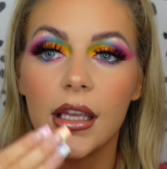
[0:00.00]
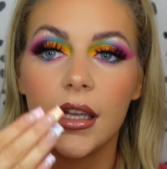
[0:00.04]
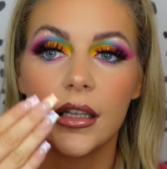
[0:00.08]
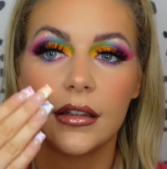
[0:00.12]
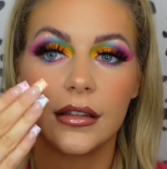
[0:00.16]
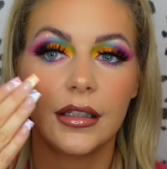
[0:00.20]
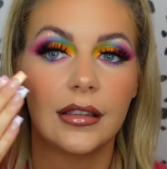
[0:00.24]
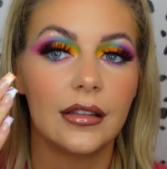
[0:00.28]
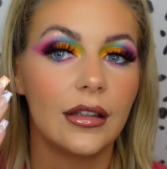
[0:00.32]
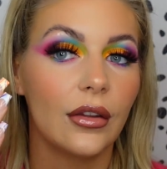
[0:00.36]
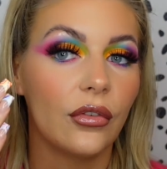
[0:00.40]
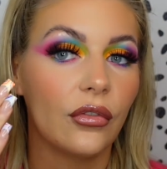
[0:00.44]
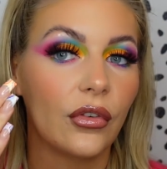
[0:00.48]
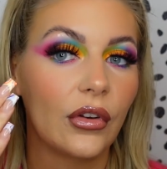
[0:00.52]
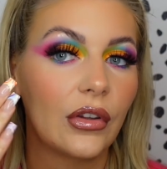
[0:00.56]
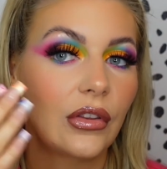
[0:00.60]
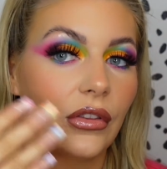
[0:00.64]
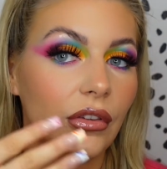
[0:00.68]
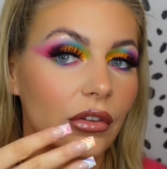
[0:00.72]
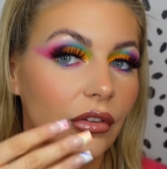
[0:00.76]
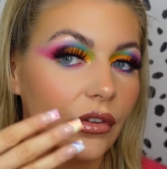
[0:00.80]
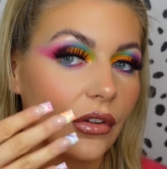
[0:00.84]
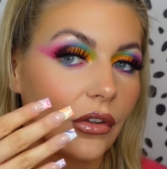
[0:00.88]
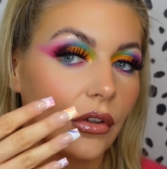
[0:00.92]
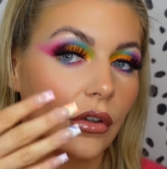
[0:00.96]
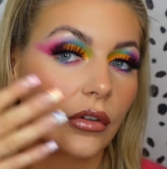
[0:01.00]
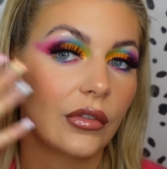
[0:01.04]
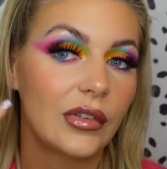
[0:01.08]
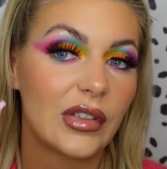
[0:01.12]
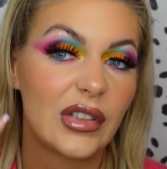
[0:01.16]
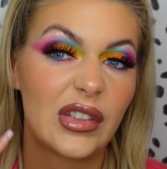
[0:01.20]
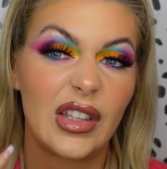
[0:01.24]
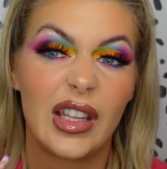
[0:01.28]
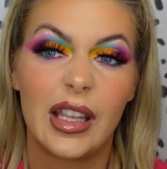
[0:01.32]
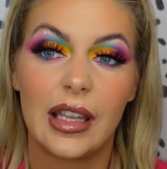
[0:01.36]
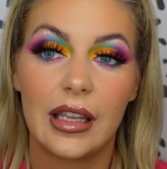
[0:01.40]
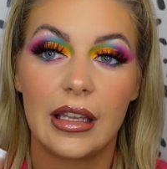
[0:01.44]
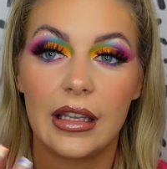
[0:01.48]
the difference, and
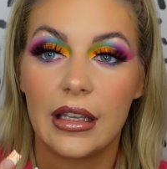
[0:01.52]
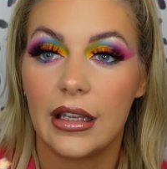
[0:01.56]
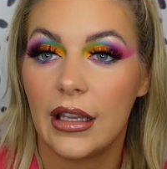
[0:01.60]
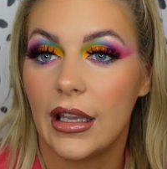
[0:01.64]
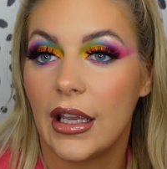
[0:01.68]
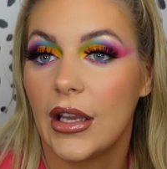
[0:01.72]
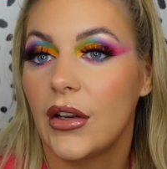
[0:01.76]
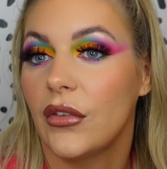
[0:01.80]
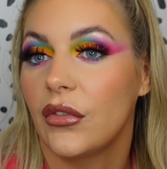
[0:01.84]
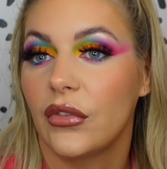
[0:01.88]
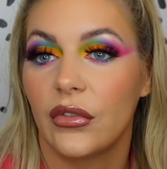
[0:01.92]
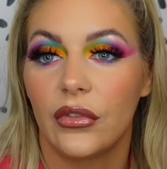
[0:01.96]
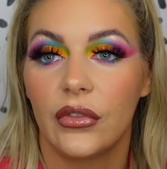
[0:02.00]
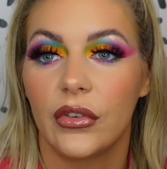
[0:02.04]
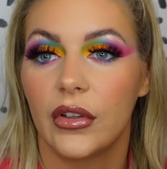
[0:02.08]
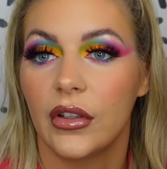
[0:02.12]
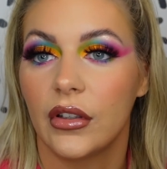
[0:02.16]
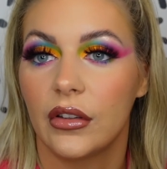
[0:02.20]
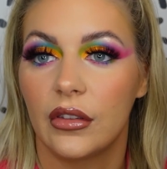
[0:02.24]
obviously if